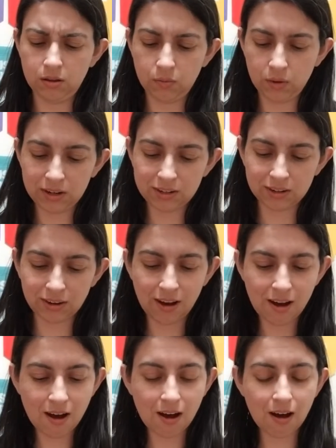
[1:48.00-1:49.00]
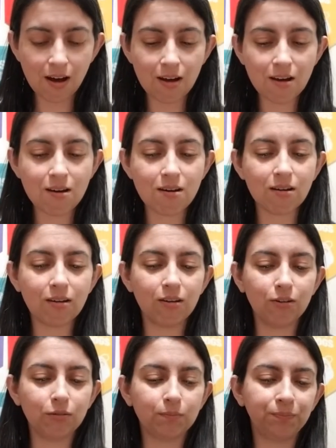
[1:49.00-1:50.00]
What did you,
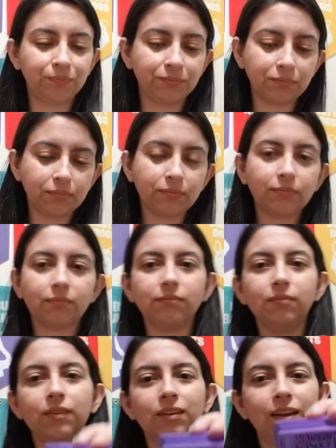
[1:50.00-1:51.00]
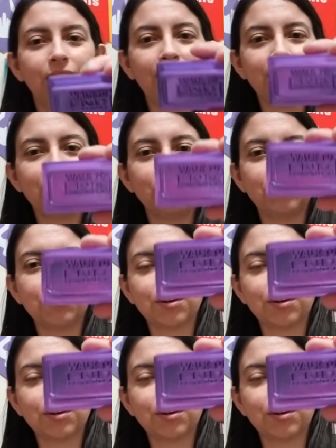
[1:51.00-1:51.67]
oh! I didn't know you